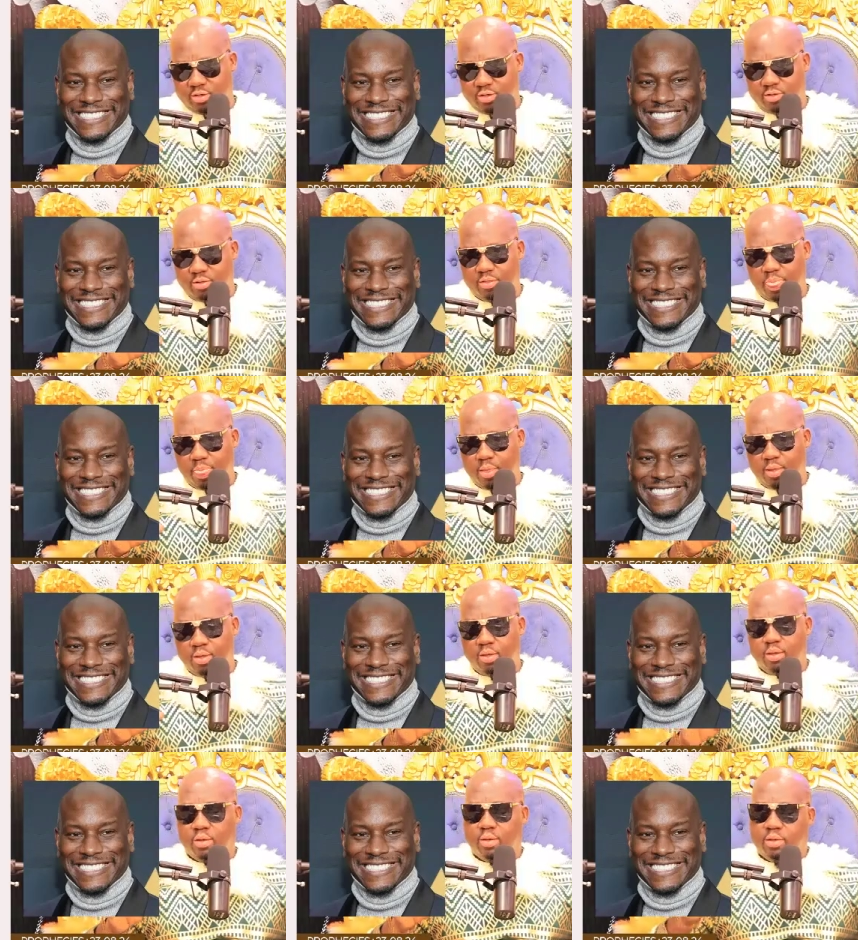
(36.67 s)
Speaker 1: Okay.
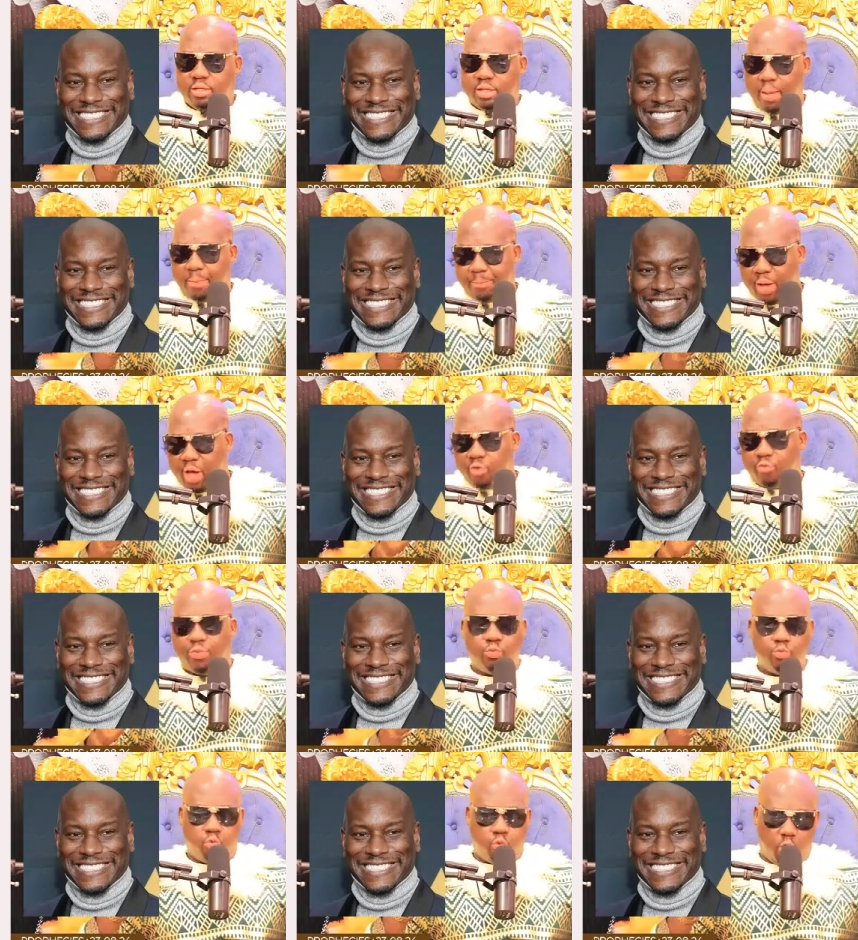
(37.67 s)
The
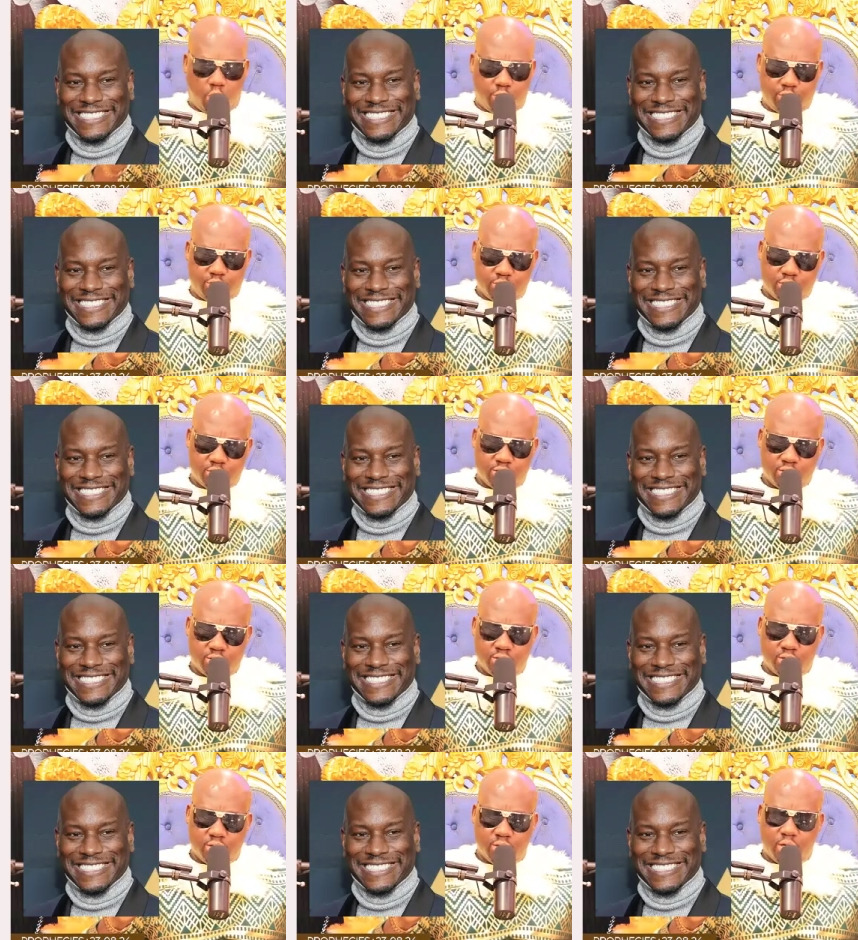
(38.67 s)
perfume word
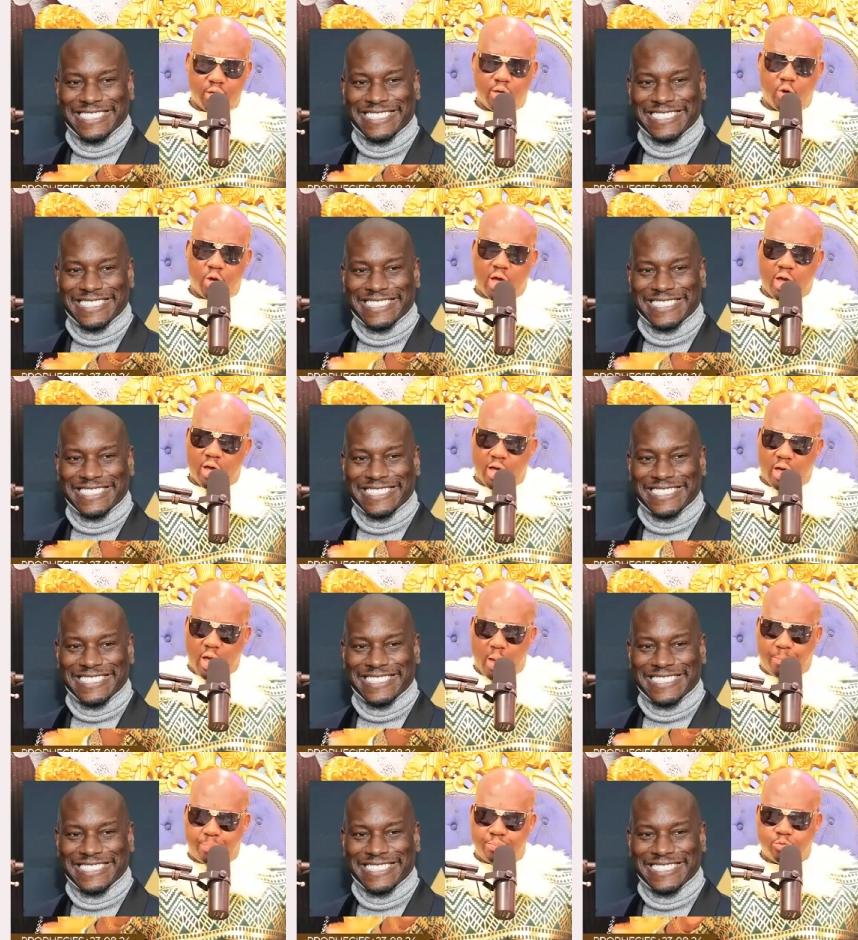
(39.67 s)

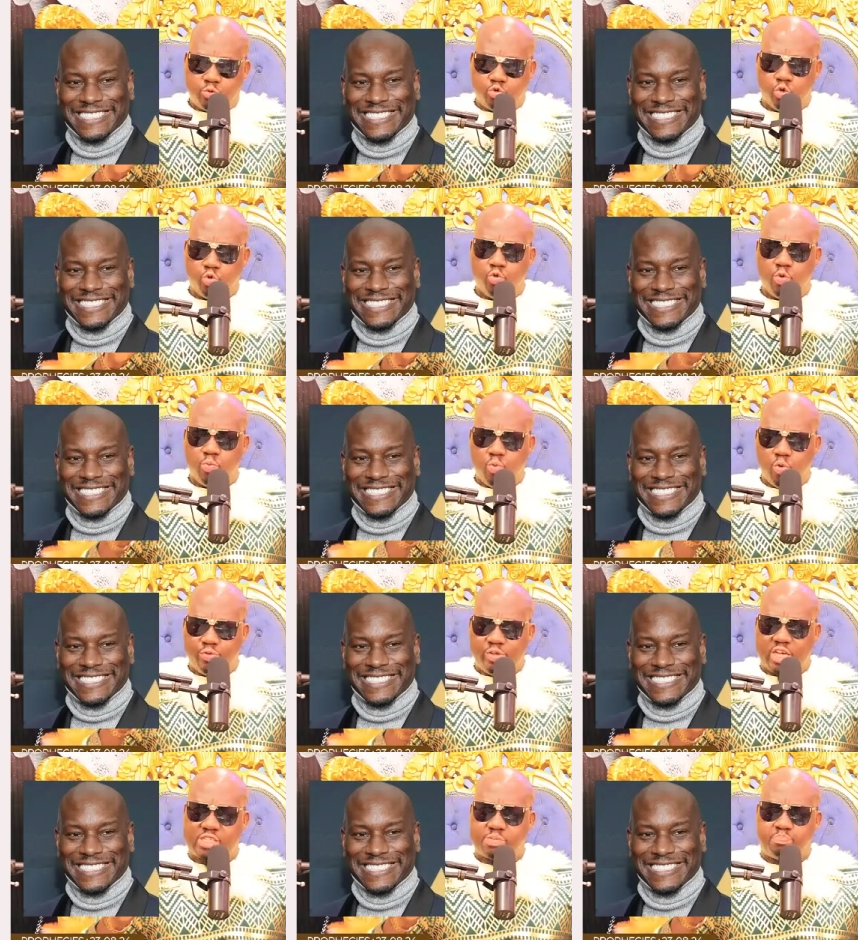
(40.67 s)
help to
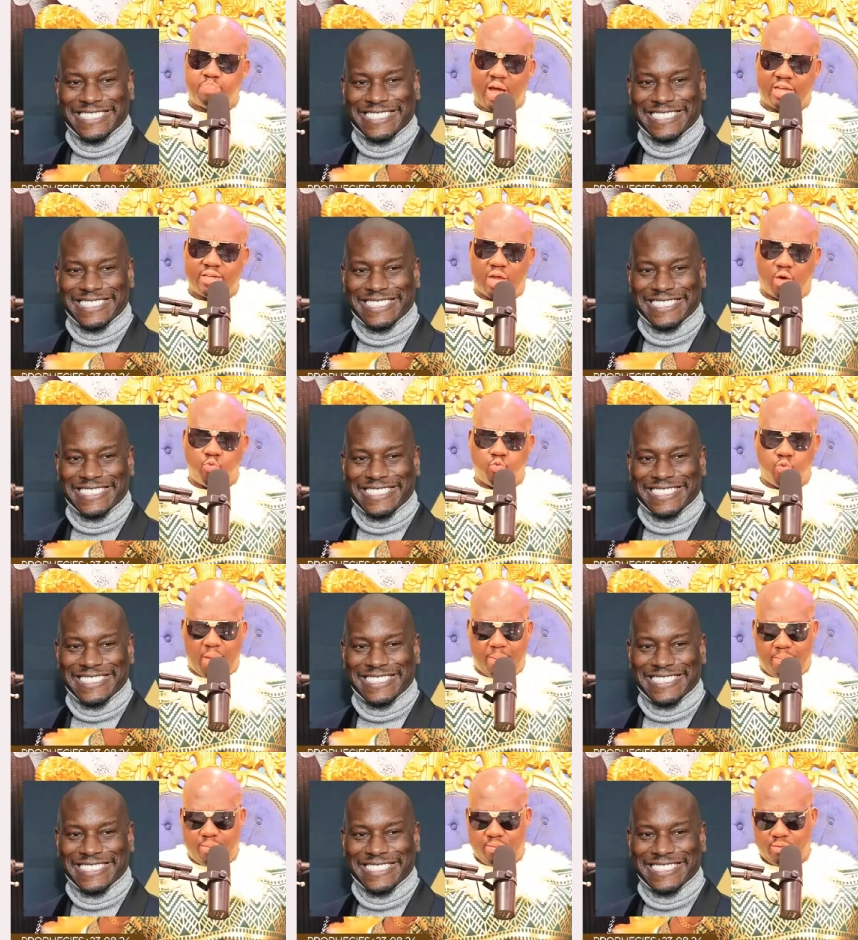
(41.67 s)
remove the spider
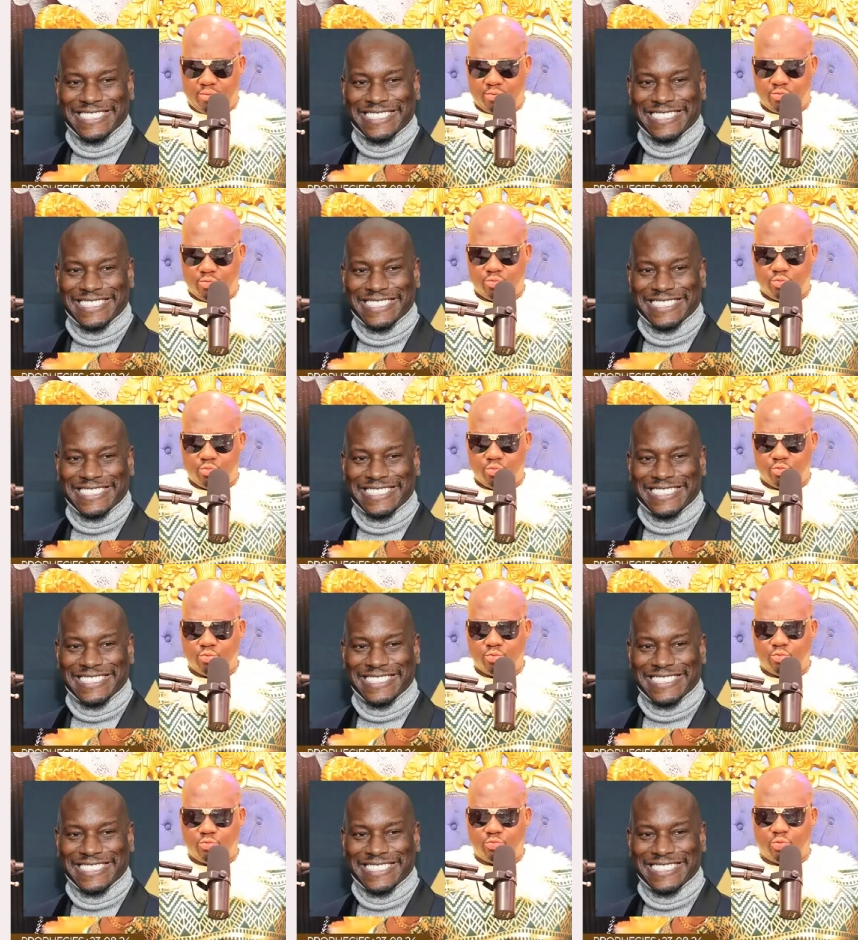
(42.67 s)
web
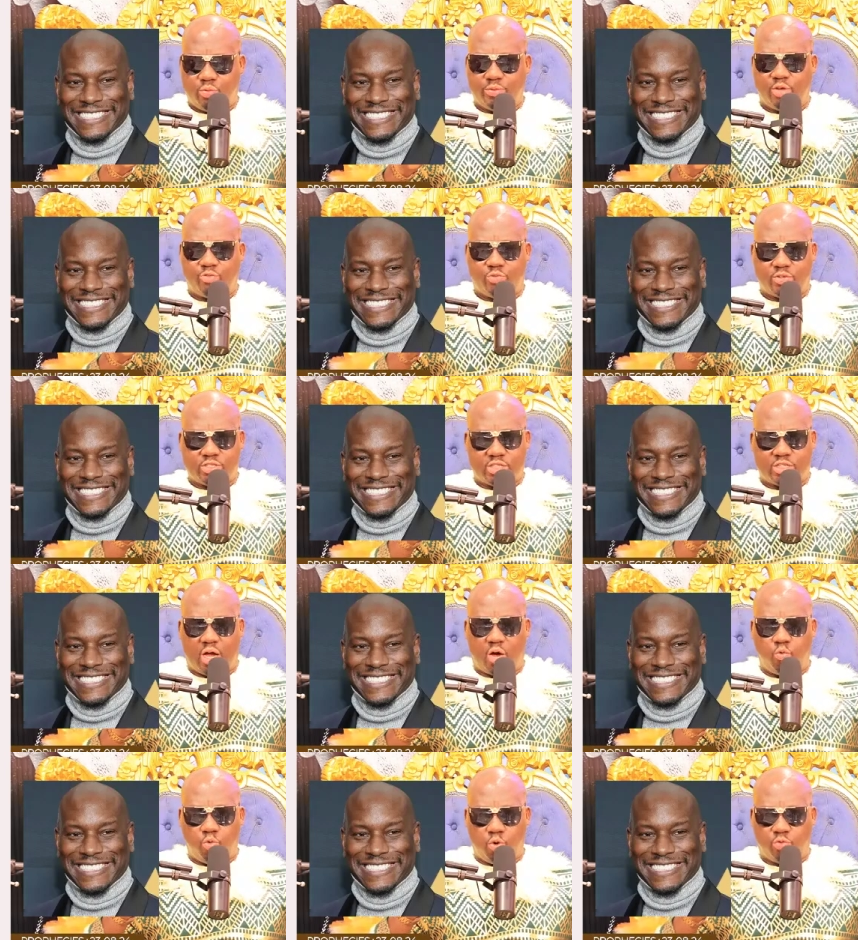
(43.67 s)
from the
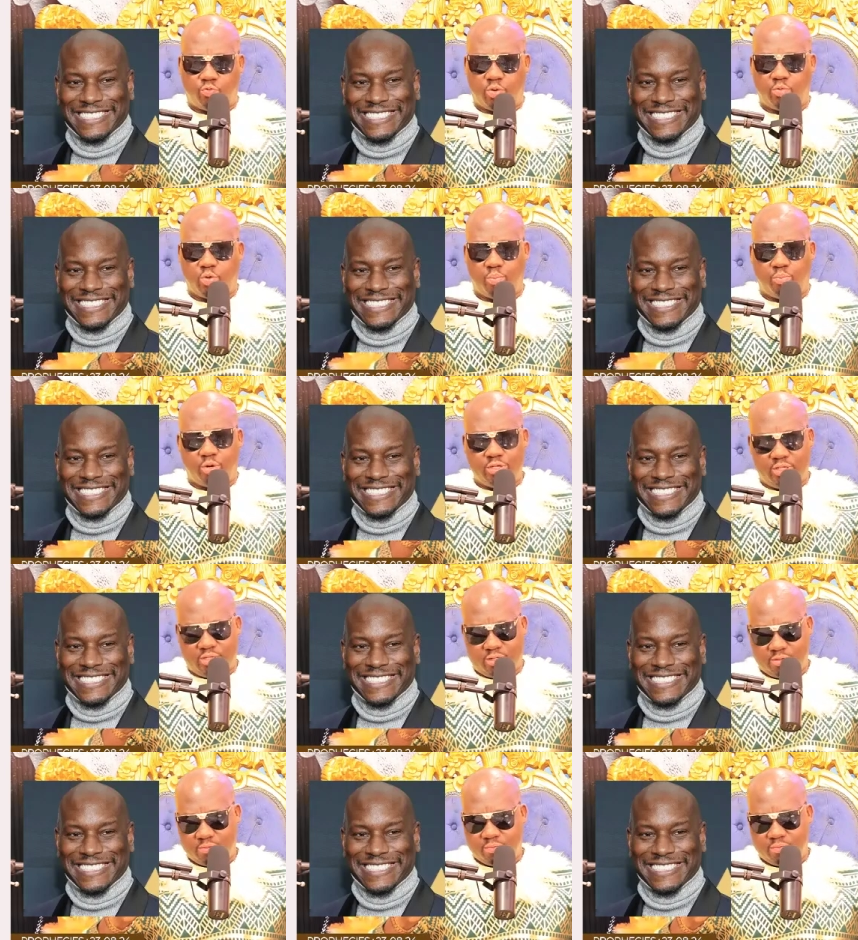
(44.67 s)
physical world, from your body.